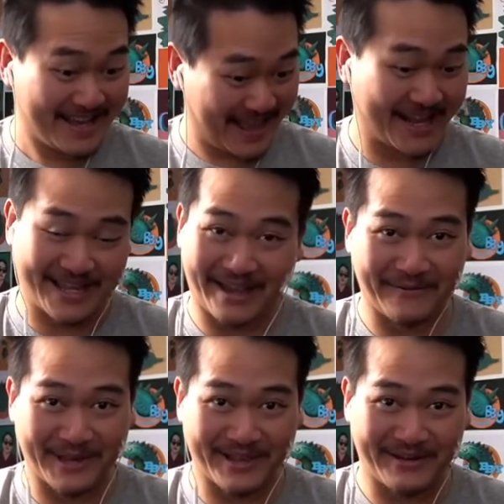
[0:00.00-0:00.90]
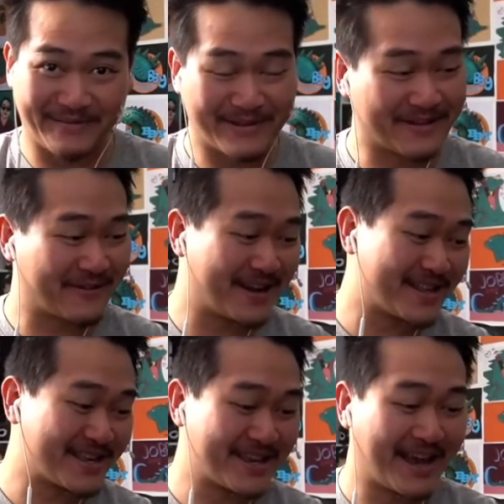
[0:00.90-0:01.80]
last night was a little bit
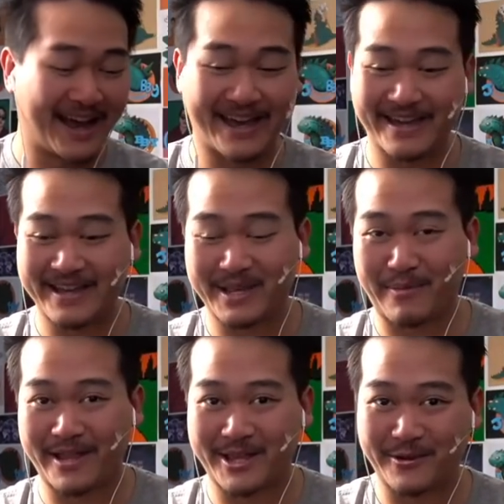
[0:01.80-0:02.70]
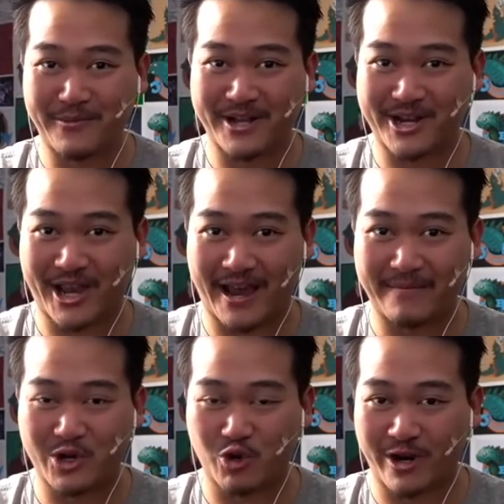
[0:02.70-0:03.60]
crazy. I spent too much
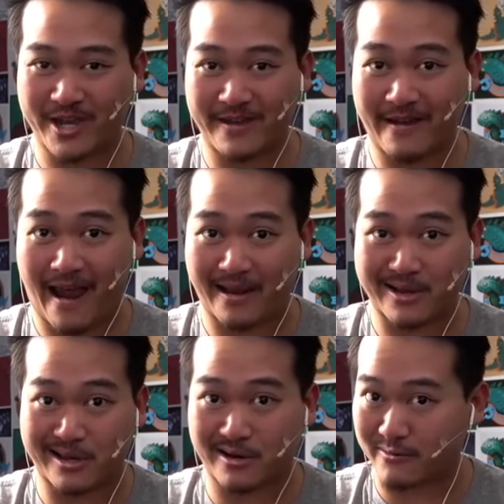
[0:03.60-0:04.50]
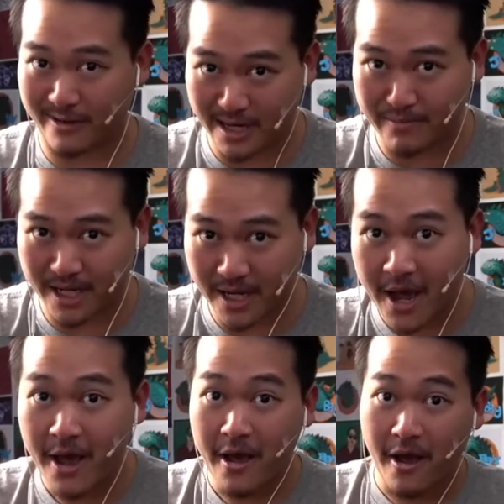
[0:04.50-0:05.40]
time drinking and screaming
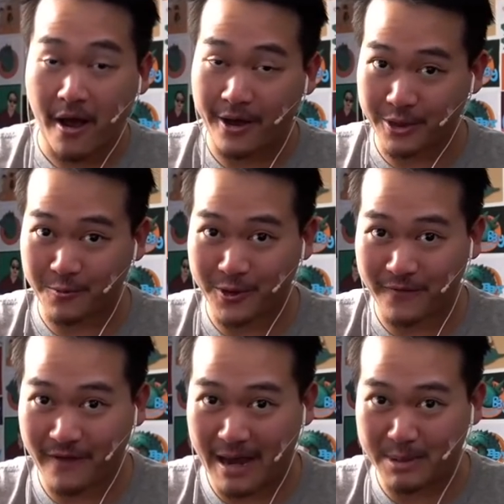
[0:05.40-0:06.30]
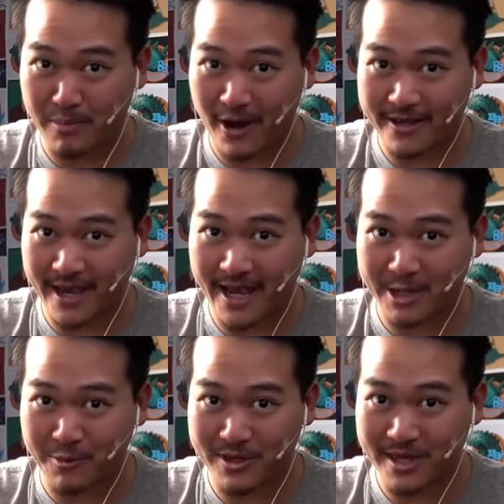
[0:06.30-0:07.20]
on the Real Vibes
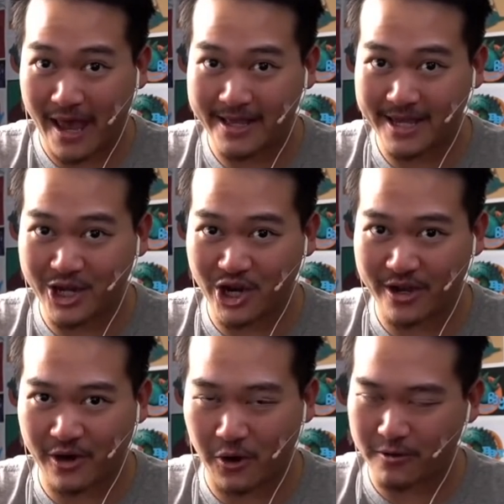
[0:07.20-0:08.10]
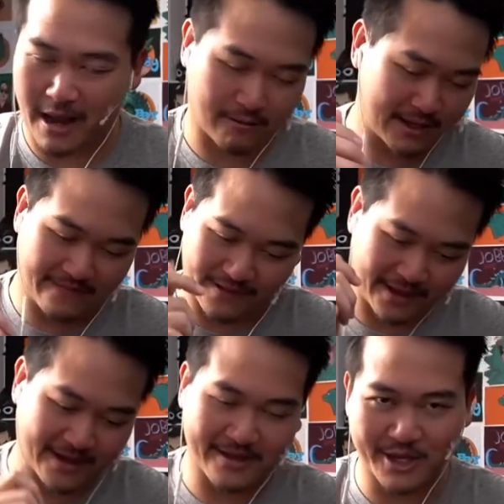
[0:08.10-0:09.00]
podcast with DJ Occult. I'll leave a
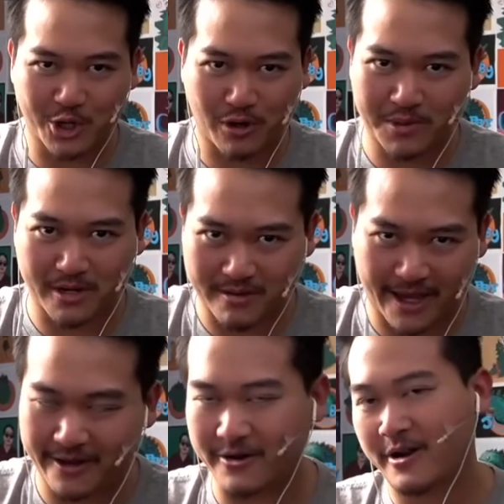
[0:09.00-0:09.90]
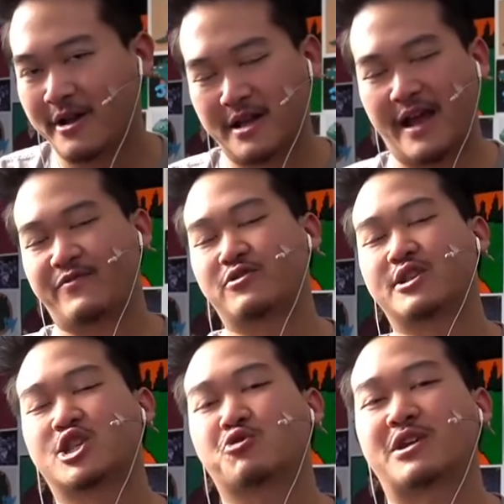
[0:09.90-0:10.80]
link in the description later after
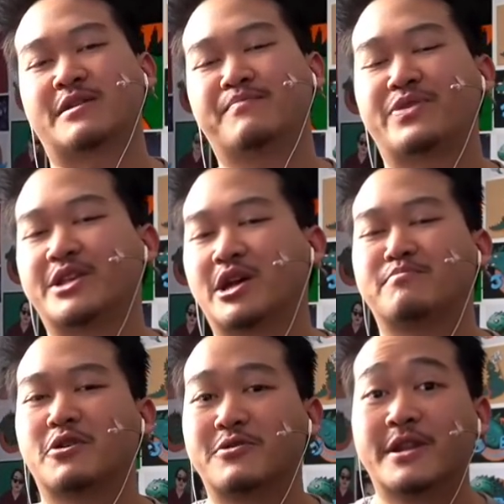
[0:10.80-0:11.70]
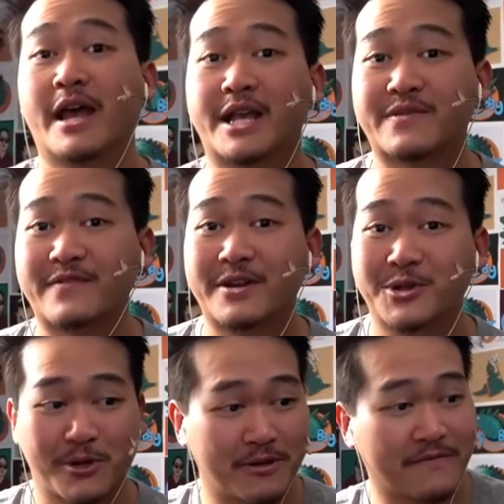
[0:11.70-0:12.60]
the stream is uploaded as a video,
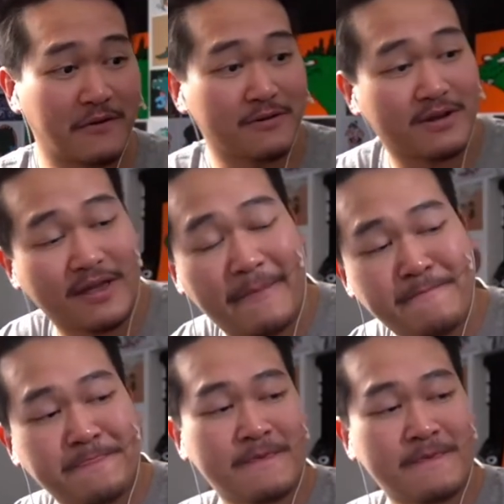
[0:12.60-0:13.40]
so look forward to that.